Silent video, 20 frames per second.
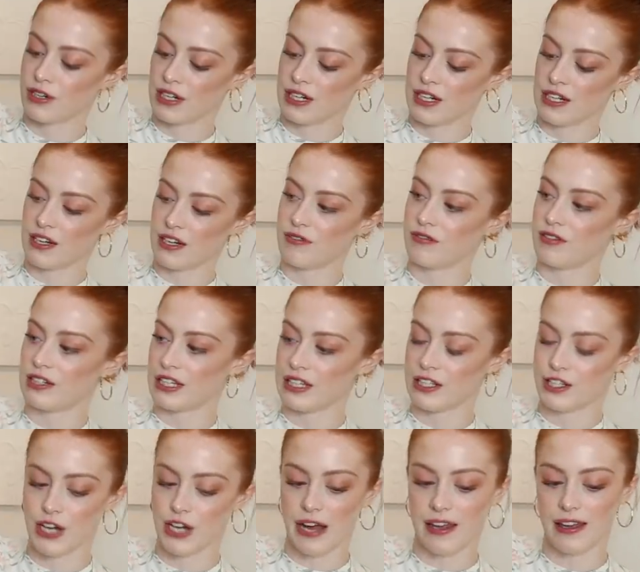really
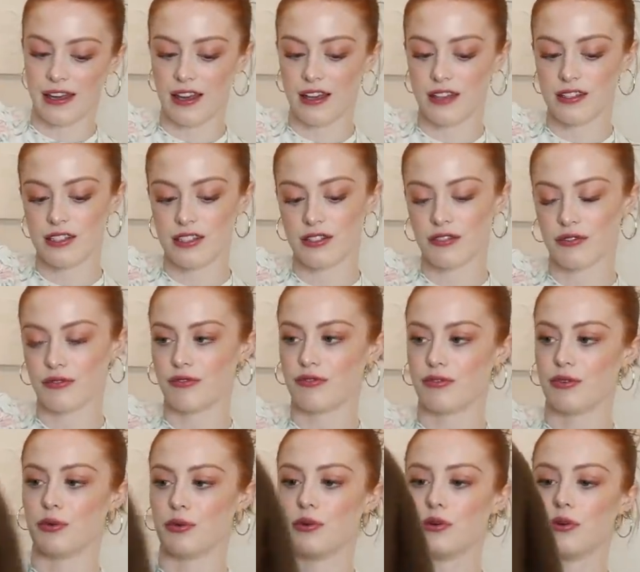lovely jacket
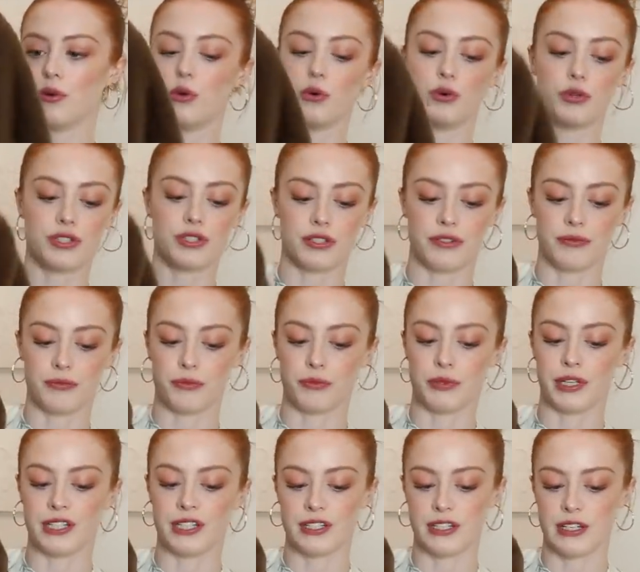for
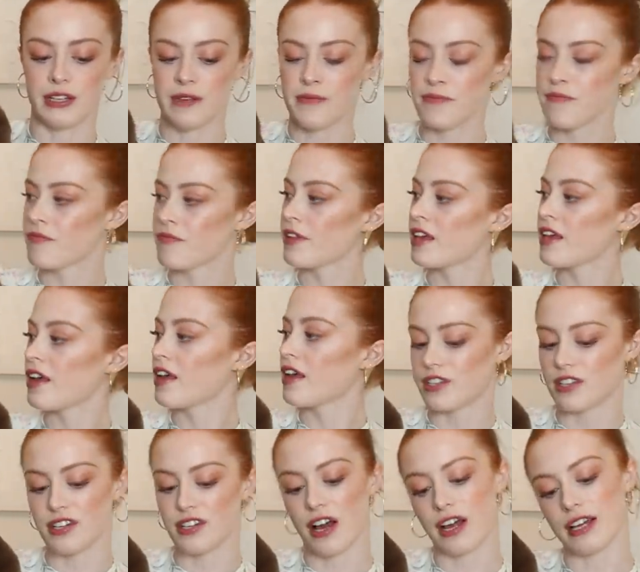autumn winter
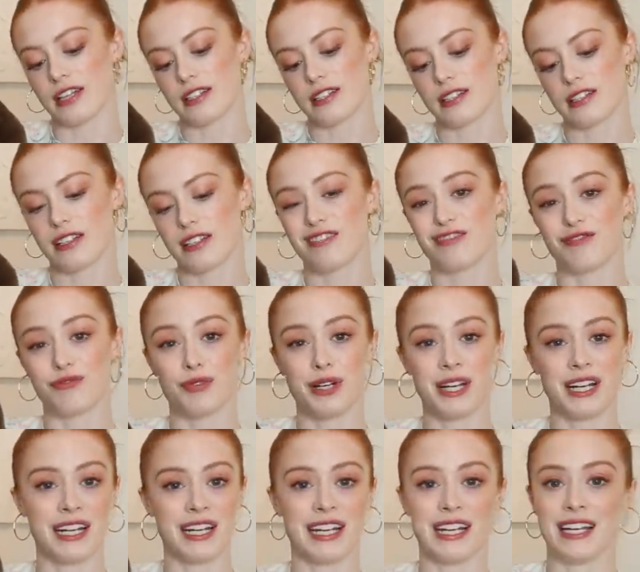just a nice
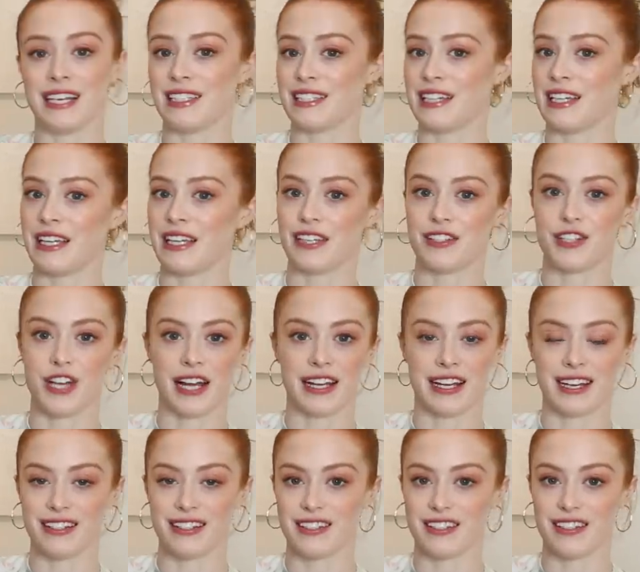really easy
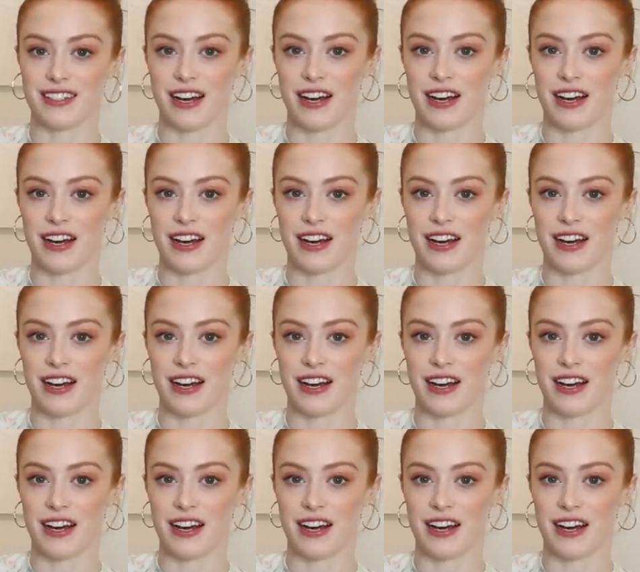jacket to